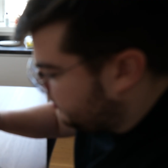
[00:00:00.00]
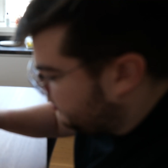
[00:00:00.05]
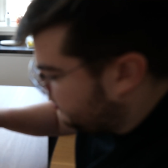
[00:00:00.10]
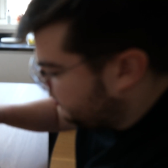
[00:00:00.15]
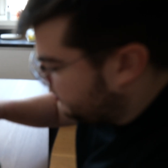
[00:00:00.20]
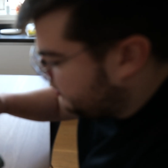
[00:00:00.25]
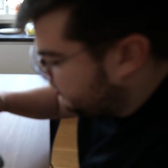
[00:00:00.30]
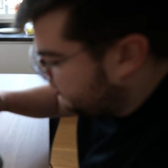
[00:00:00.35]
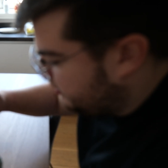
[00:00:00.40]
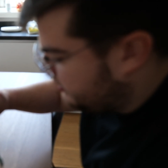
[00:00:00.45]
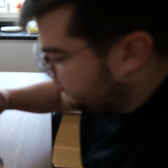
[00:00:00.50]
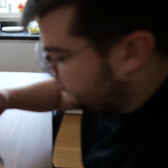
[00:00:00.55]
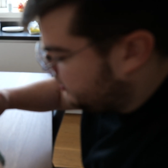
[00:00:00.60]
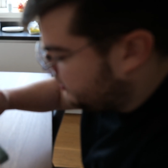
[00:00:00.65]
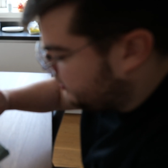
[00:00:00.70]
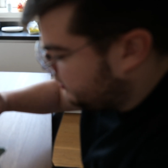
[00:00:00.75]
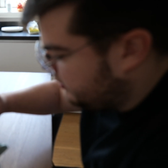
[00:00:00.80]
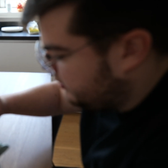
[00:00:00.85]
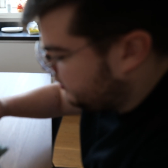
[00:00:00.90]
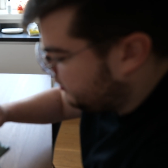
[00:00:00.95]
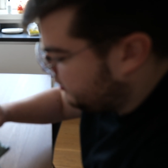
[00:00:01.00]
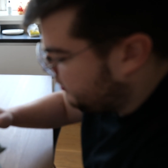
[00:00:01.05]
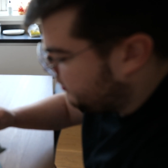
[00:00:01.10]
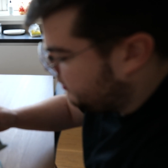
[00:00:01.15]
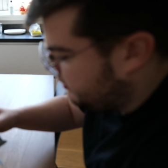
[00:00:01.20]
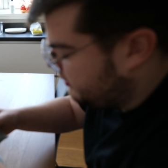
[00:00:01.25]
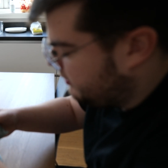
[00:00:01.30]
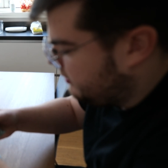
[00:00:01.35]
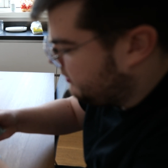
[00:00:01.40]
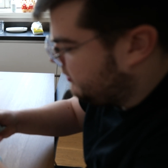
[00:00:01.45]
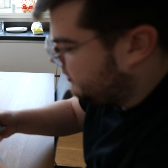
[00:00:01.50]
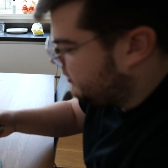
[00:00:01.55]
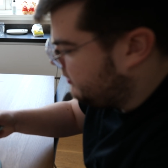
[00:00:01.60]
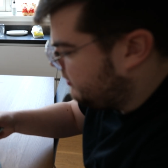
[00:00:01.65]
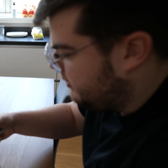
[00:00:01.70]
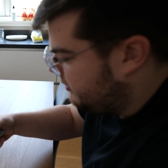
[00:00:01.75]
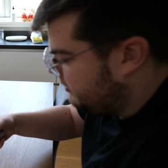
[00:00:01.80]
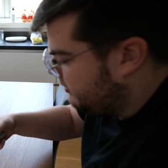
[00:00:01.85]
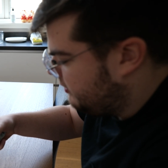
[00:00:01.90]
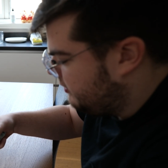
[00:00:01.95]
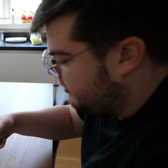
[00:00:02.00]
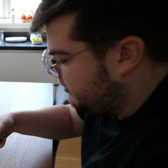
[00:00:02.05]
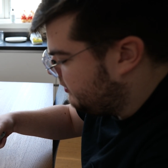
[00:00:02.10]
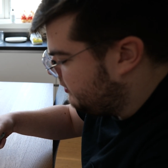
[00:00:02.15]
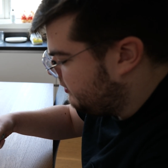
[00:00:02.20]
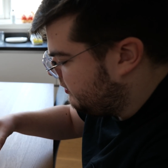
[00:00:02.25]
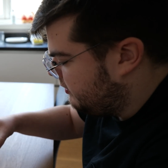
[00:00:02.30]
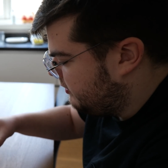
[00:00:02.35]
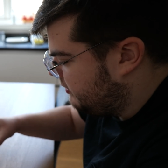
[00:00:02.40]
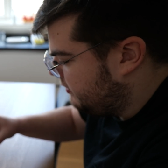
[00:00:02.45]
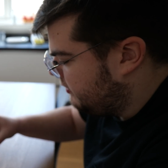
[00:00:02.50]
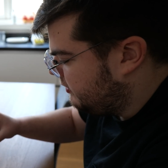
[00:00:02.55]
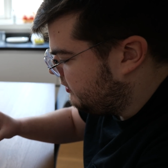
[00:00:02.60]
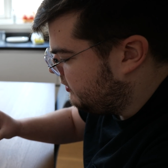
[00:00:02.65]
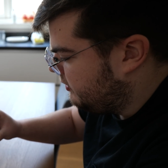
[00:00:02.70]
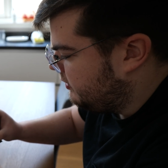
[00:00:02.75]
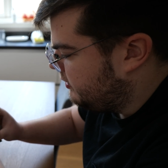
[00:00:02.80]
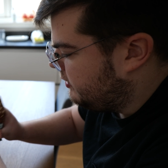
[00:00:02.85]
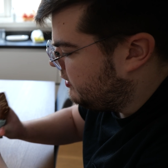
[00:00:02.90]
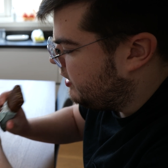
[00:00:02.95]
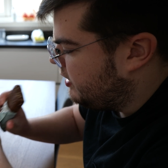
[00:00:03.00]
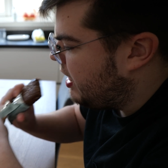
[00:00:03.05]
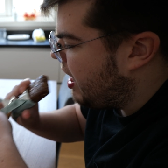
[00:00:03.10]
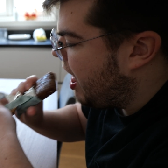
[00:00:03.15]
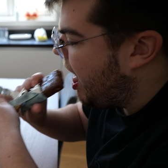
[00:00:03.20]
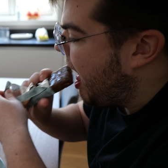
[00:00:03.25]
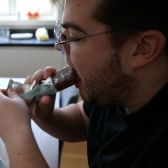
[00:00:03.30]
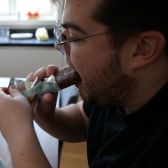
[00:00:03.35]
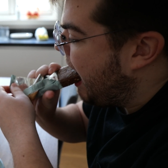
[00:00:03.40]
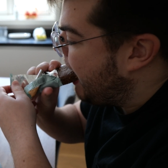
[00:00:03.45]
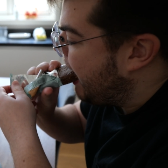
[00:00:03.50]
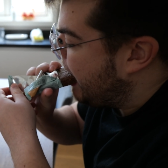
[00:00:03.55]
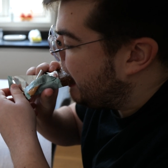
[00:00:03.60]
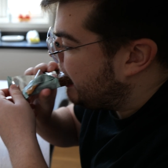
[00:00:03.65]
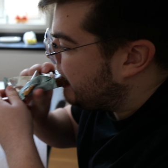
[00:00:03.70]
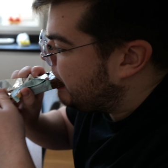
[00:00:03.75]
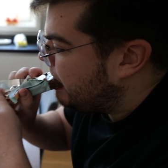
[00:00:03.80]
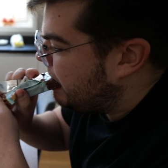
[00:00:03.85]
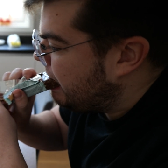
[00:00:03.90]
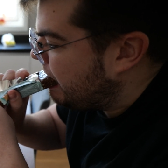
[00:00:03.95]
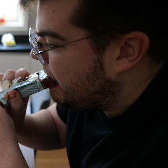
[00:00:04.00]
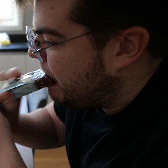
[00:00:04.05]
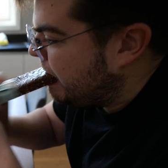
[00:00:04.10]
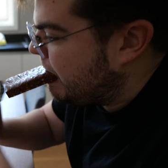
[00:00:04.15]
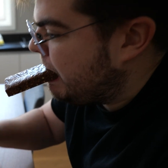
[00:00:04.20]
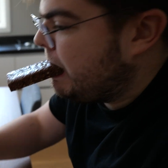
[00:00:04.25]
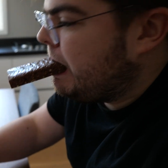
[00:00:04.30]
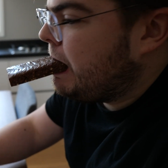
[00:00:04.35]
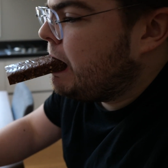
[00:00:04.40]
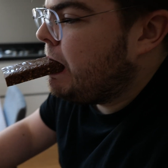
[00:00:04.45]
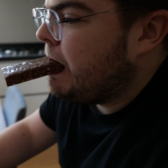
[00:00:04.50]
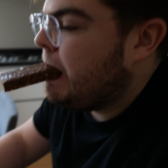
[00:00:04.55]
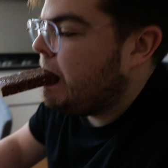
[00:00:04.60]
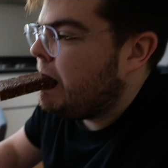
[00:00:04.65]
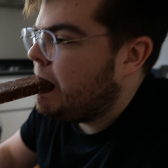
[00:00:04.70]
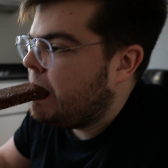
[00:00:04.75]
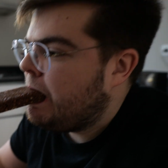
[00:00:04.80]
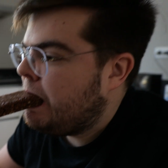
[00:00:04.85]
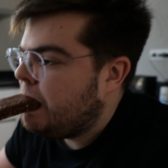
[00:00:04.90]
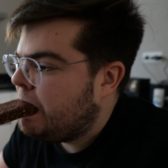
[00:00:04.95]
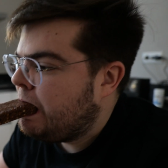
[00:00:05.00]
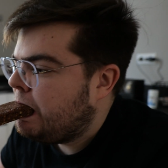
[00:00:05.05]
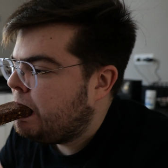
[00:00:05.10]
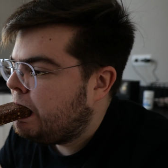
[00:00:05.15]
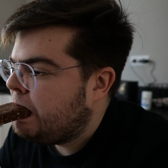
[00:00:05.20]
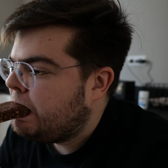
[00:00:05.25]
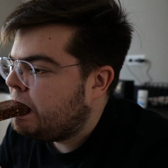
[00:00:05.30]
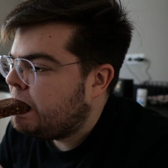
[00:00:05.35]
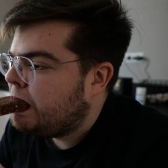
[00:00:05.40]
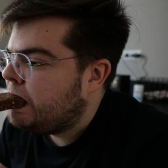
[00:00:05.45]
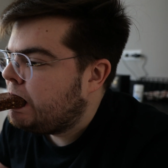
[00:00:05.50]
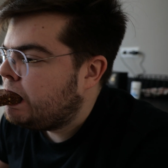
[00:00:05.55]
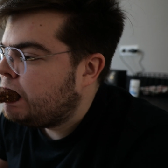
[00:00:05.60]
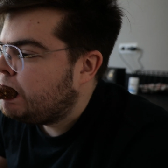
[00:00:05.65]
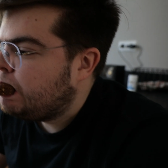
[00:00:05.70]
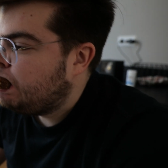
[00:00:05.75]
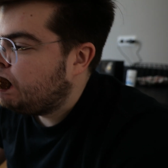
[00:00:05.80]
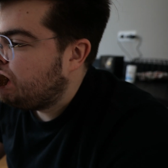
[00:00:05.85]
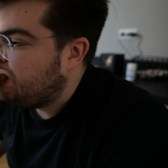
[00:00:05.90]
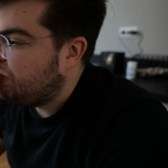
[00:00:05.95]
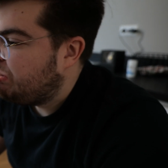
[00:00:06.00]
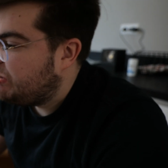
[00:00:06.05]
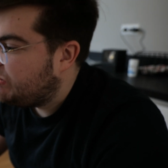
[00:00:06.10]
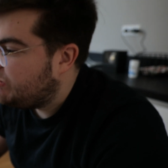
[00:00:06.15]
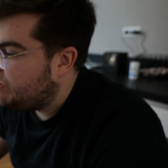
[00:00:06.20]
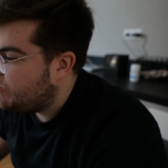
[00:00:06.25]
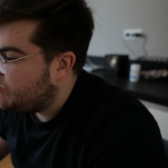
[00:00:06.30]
For the past few days, I've been getting these visions. Visions for some sort of game. They've kept me so